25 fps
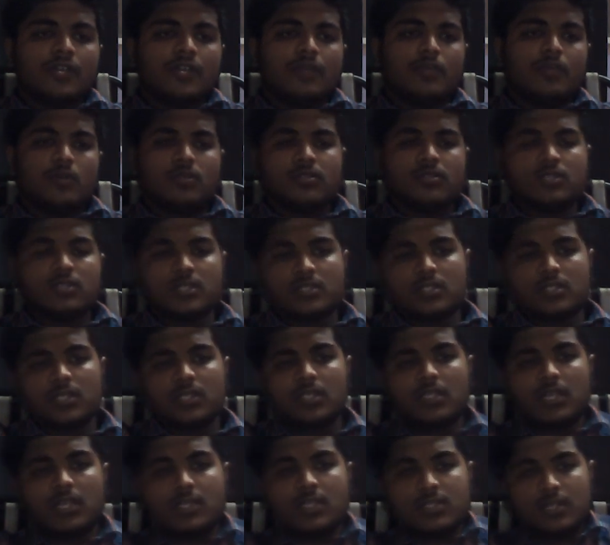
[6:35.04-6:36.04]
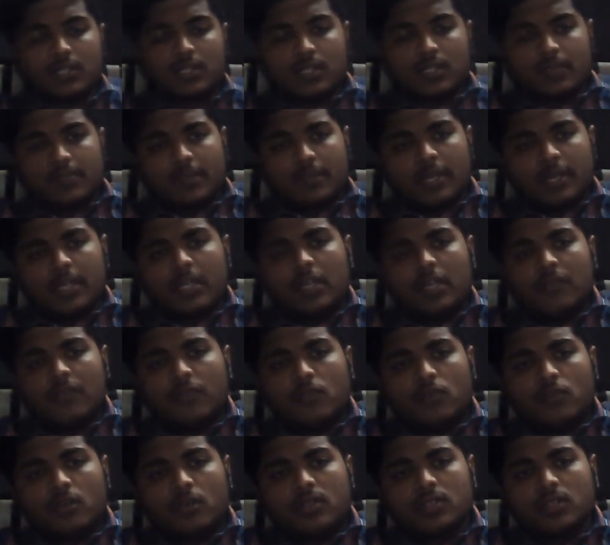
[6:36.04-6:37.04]
White box testing doesn't
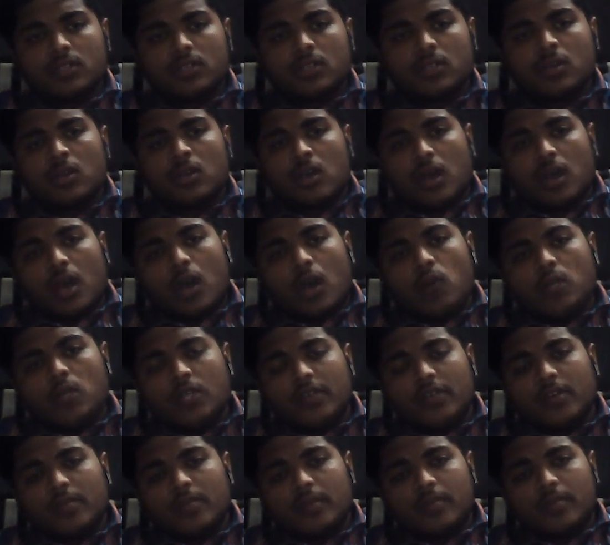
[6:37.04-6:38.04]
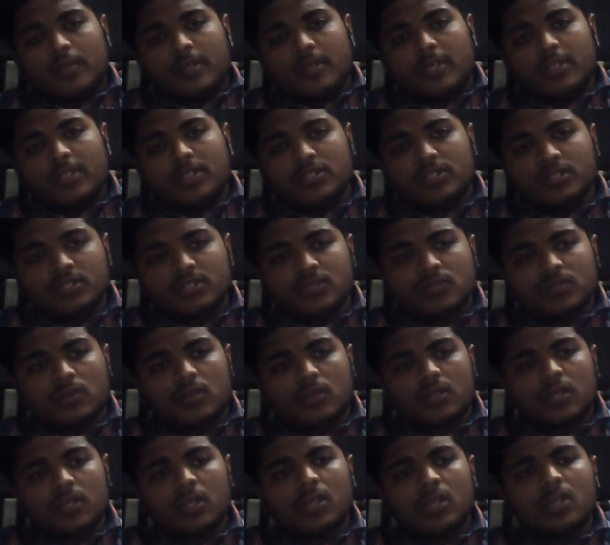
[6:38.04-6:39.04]
mainly focus on how the web application is
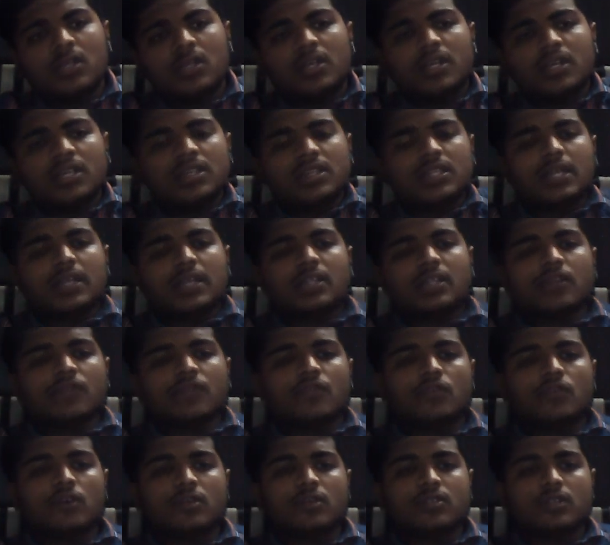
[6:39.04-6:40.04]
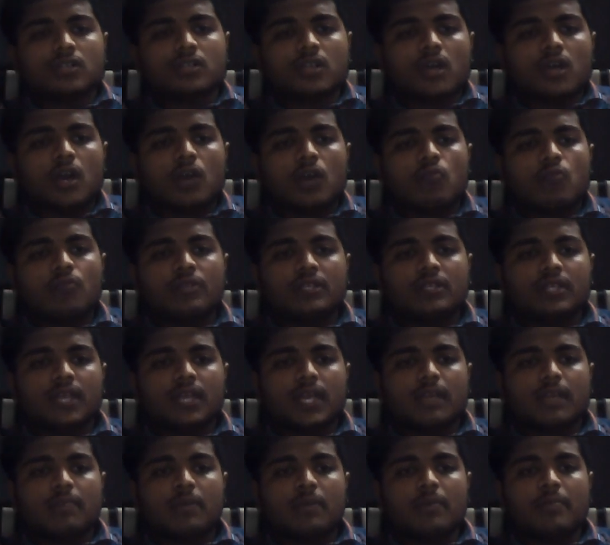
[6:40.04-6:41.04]
working. It rather focus on how it
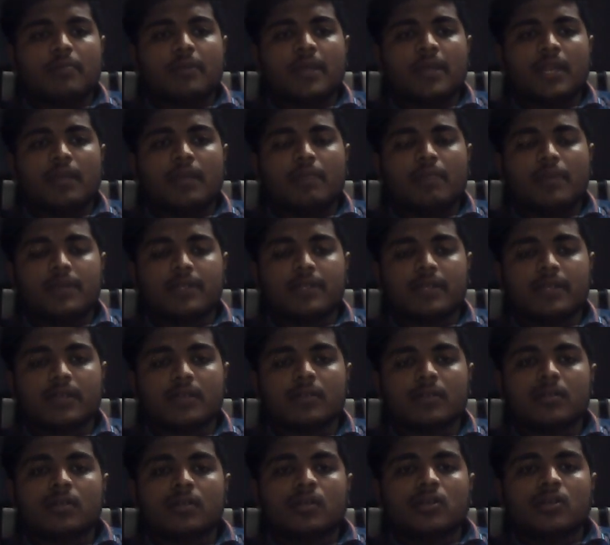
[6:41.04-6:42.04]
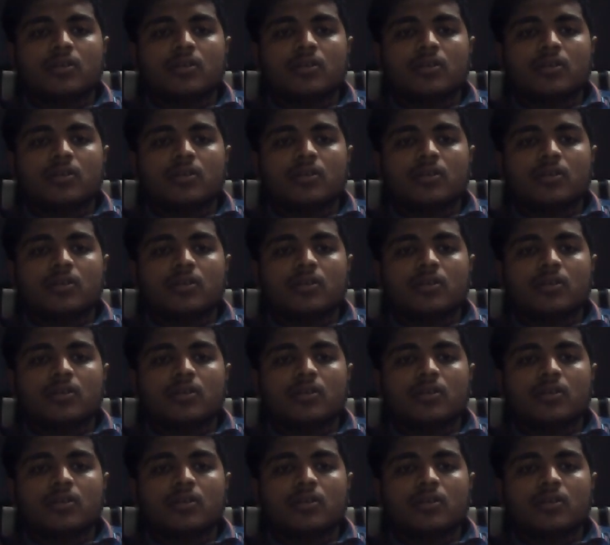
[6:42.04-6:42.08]
can be made better.